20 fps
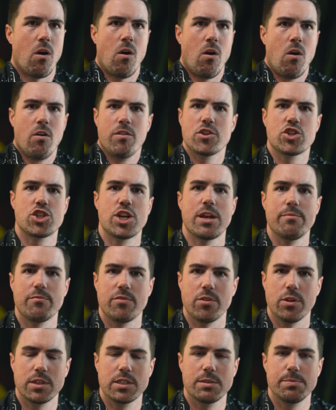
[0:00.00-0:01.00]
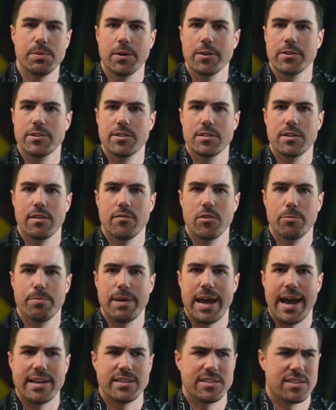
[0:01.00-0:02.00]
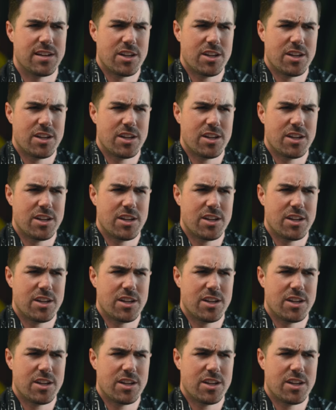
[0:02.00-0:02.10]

all the shameful experiences of your past,